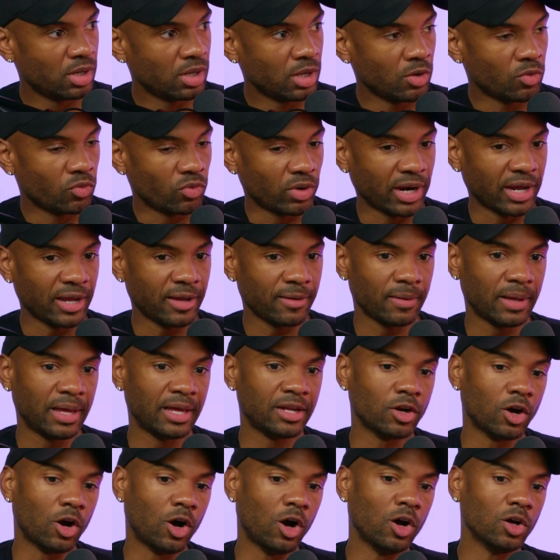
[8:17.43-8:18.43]
Right? And
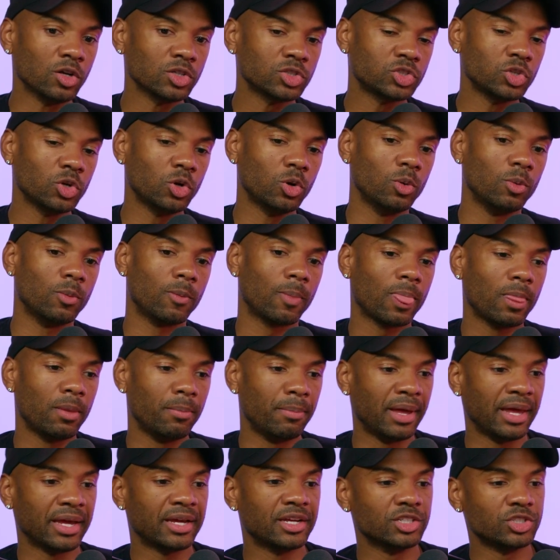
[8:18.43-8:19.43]
also
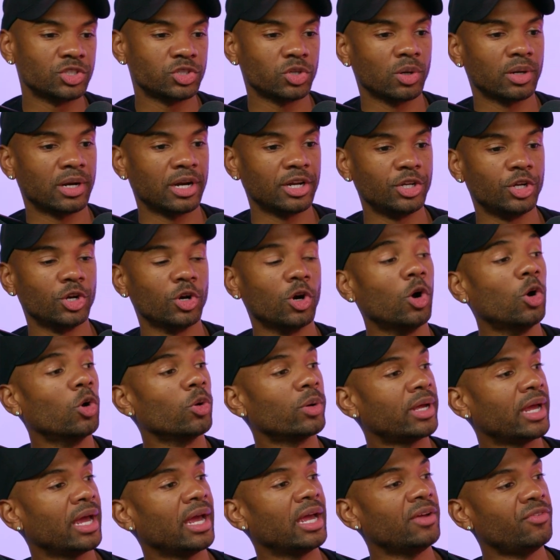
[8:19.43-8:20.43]
making sure that you're
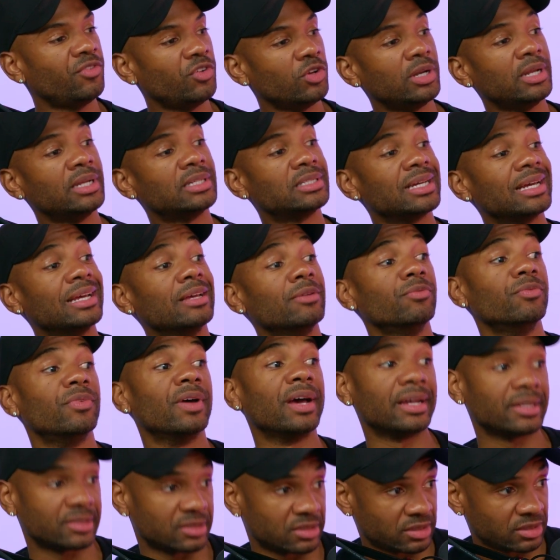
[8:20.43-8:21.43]
okay if you need to
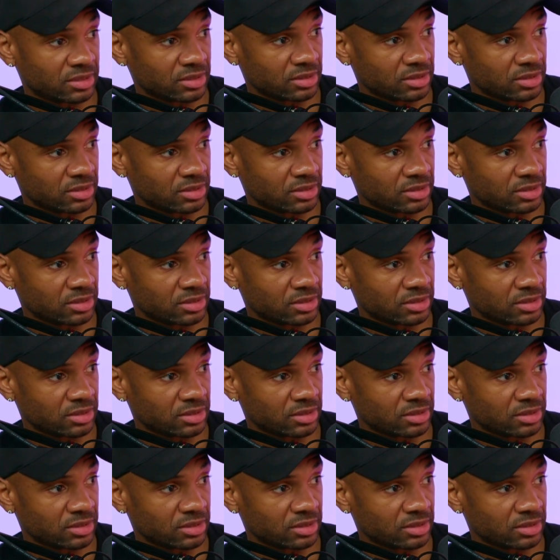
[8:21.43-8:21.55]
invest.